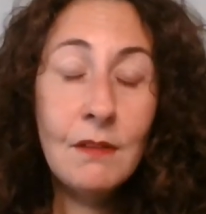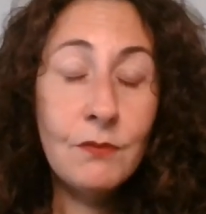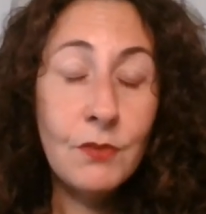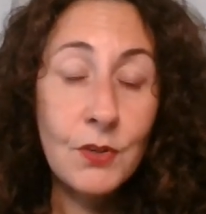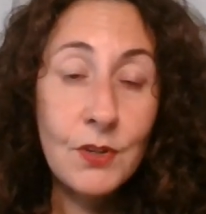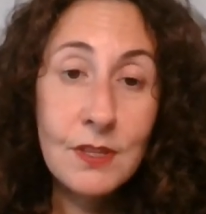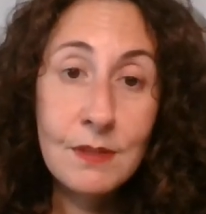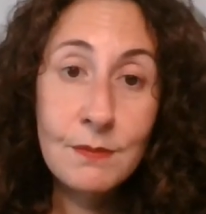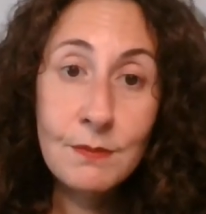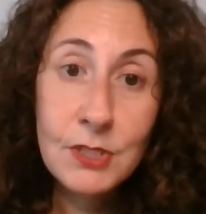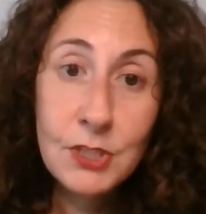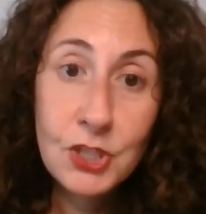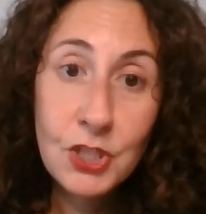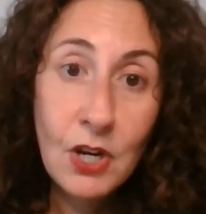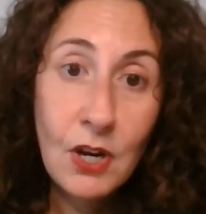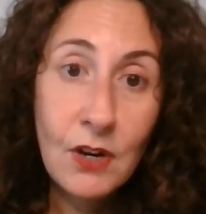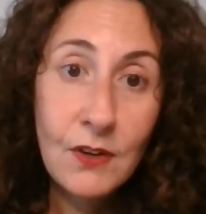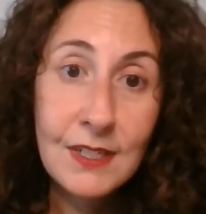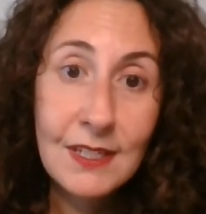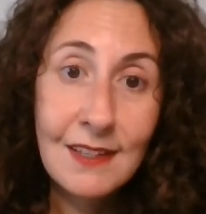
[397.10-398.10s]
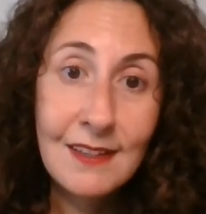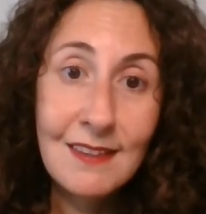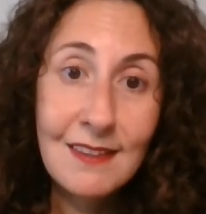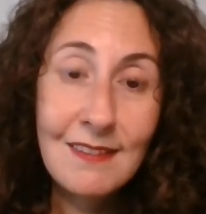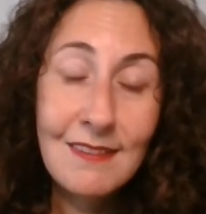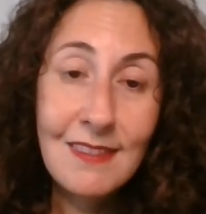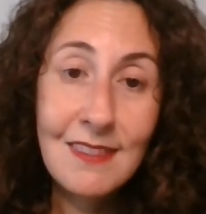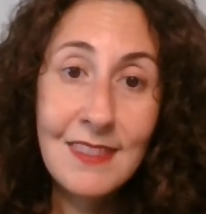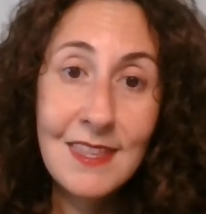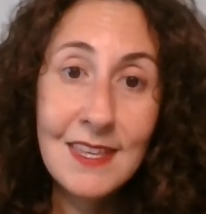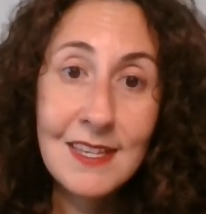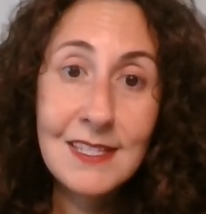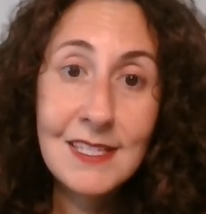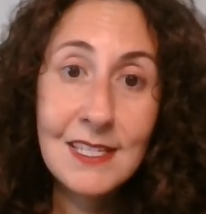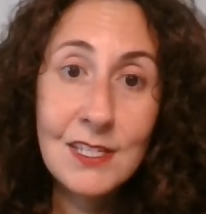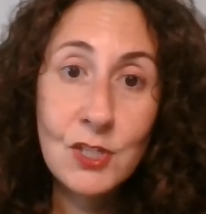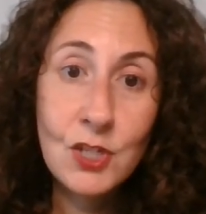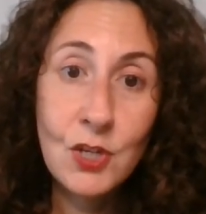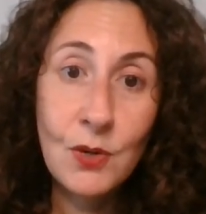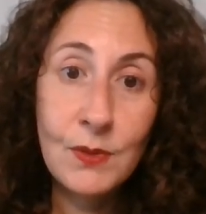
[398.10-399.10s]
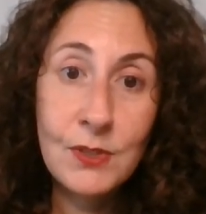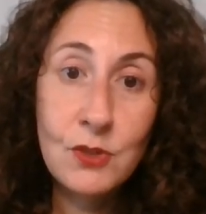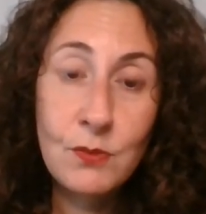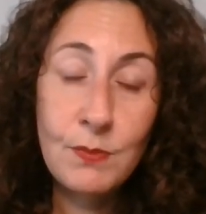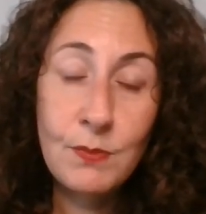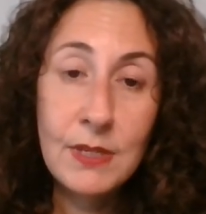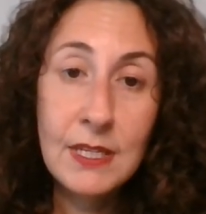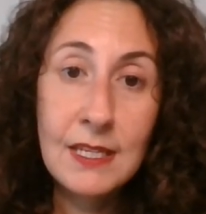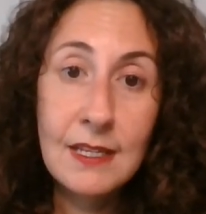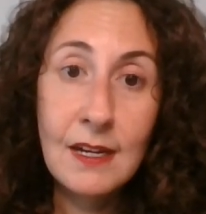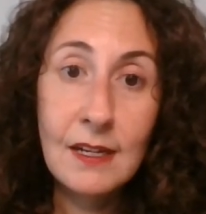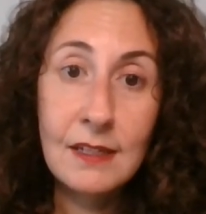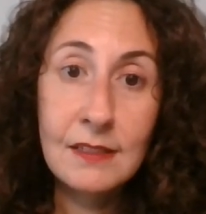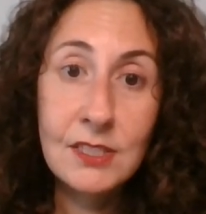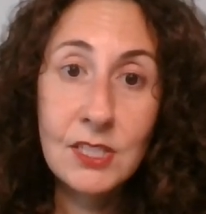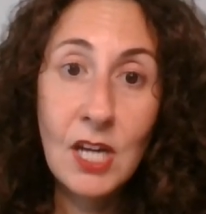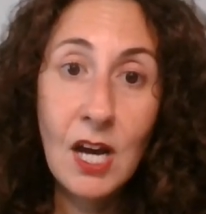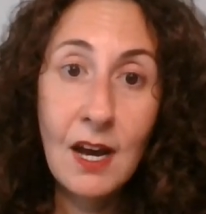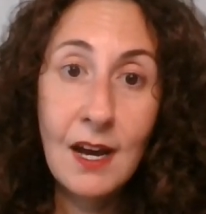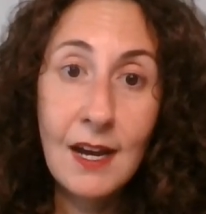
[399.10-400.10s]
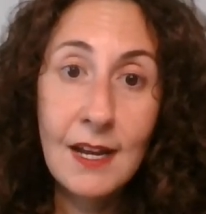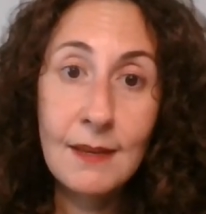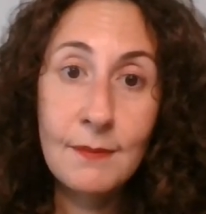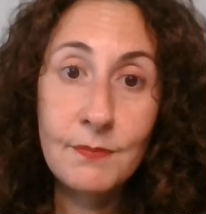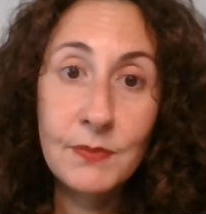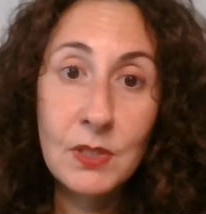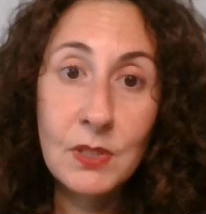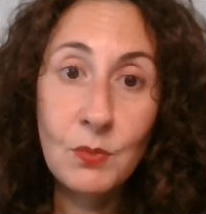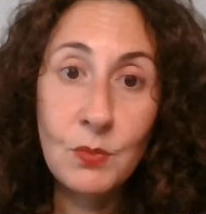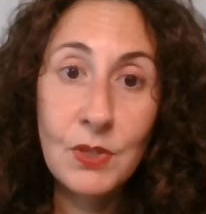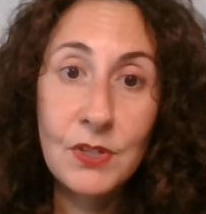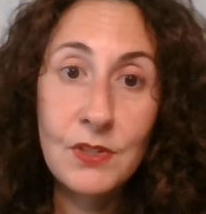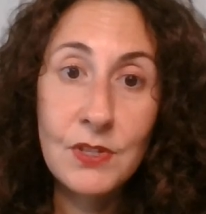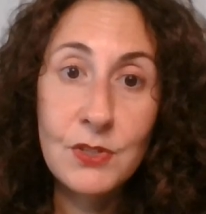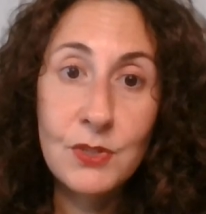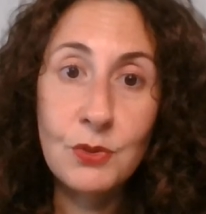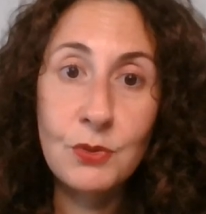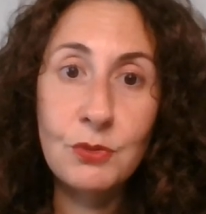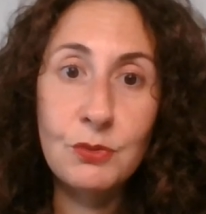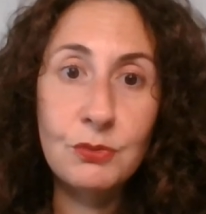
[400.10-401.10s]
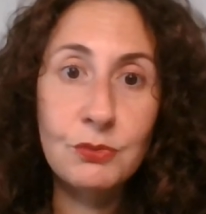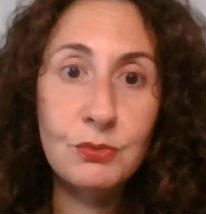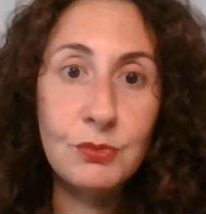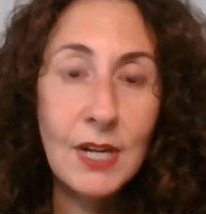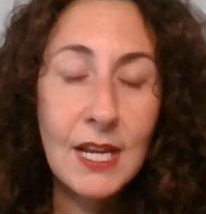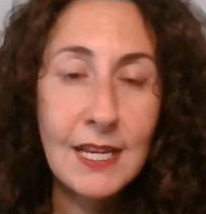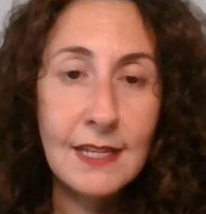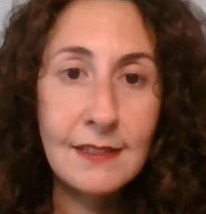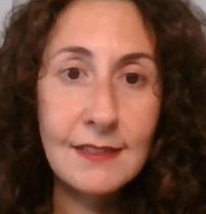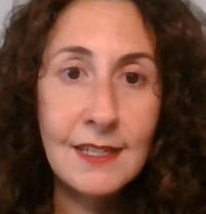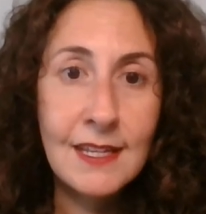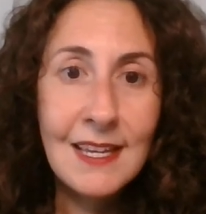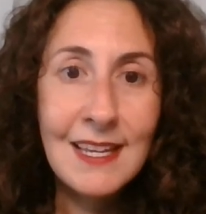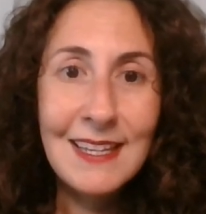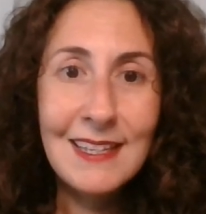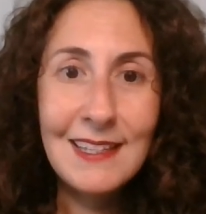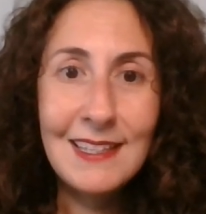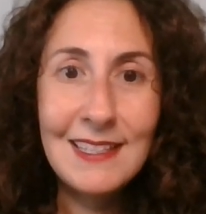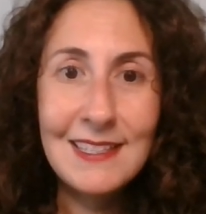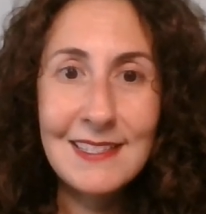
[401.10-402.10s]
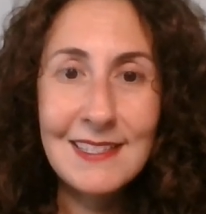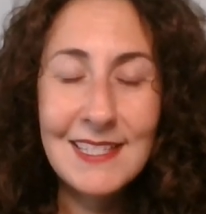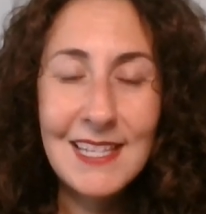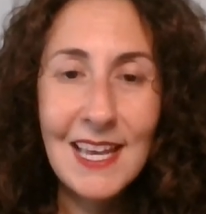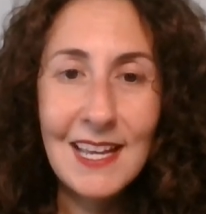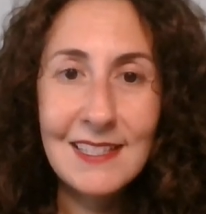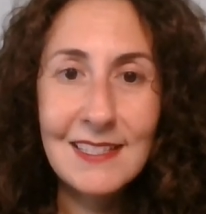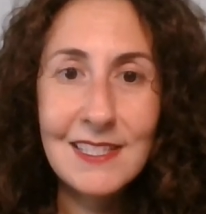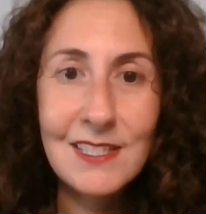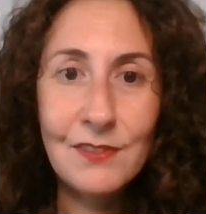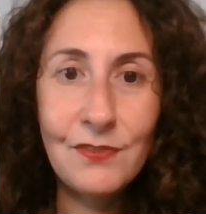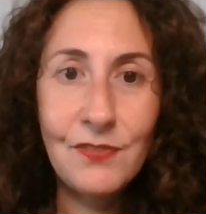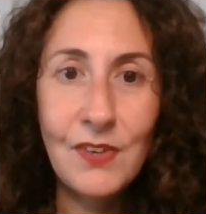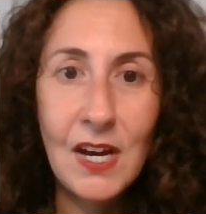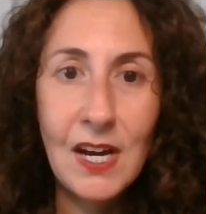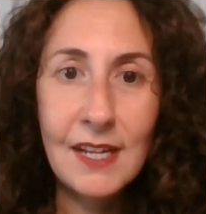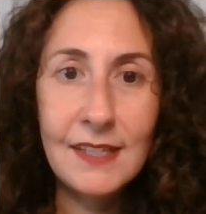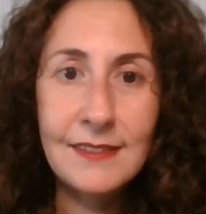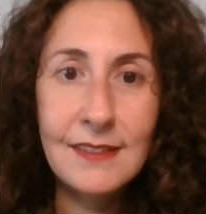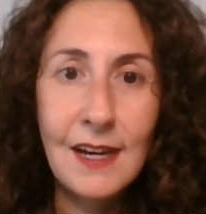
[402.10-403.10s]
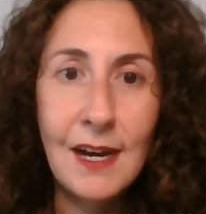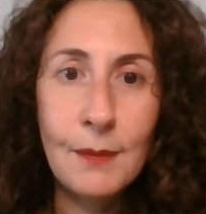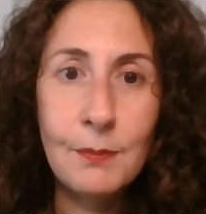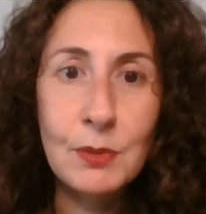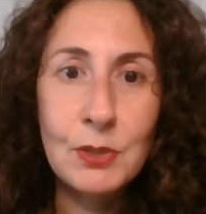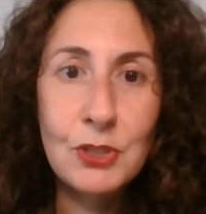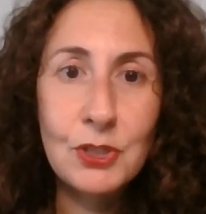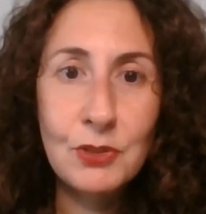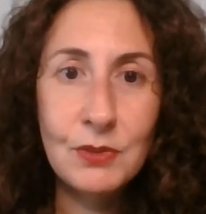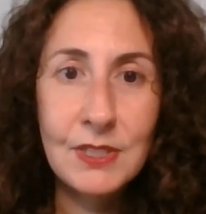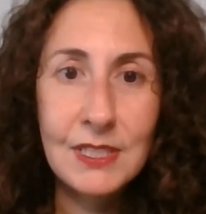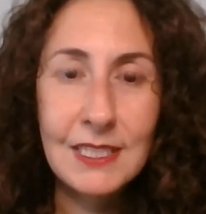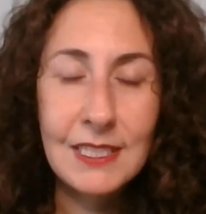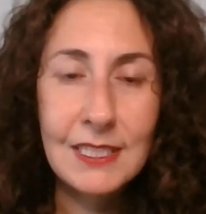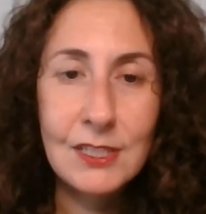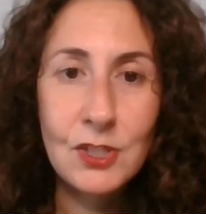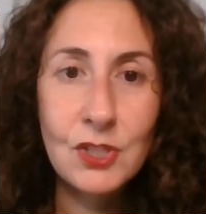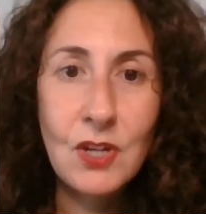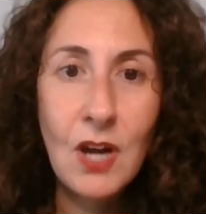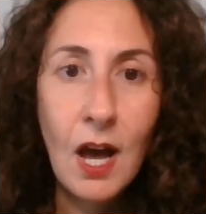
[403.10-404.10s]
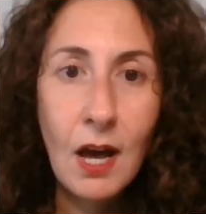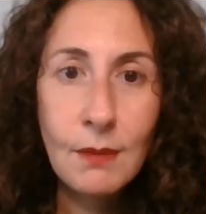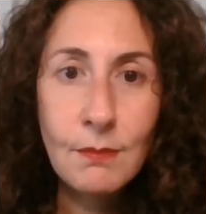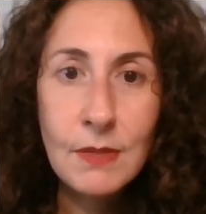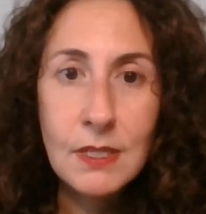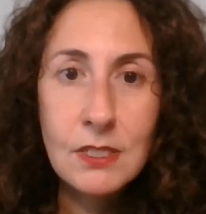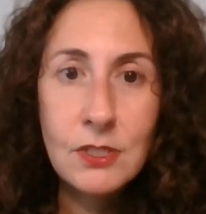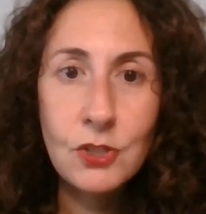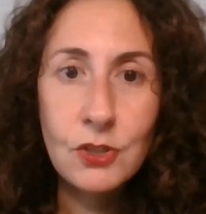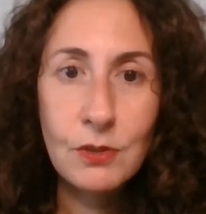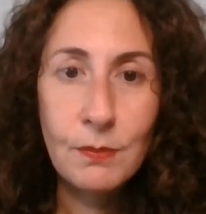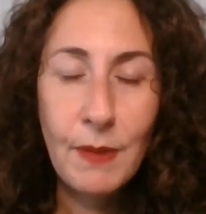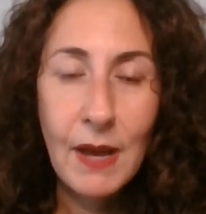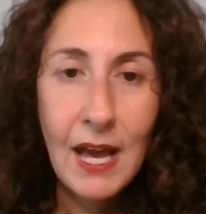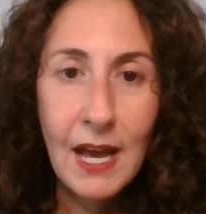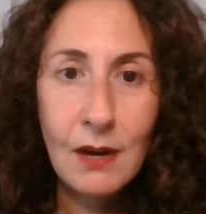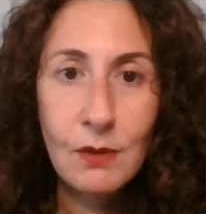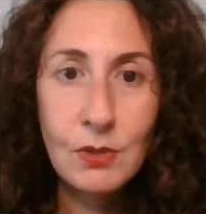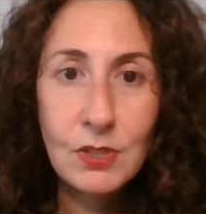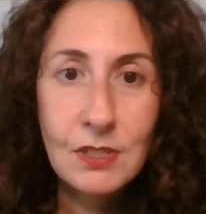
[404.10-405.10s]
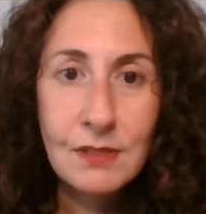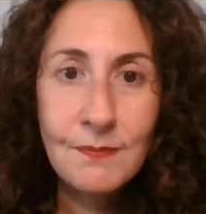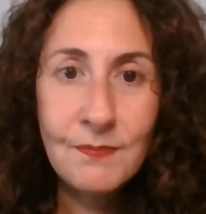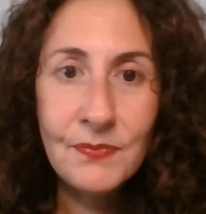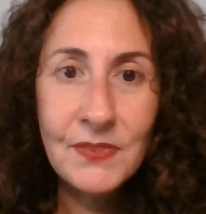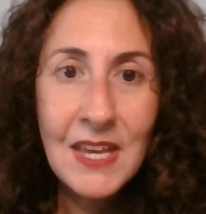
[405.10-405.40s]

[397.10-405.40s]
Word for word: for the majority, this is going to be a time where there's great intensified opportunity to come into your power